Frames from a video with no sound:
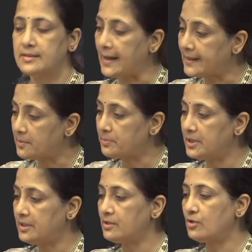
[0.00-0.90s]

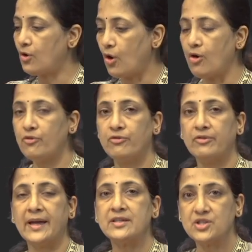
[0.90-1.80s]
tachypnea,
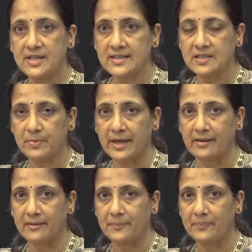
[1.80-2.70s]
cough and chest
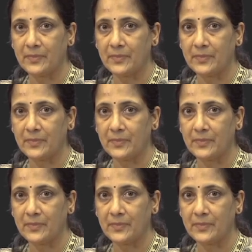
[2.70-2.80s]
pain.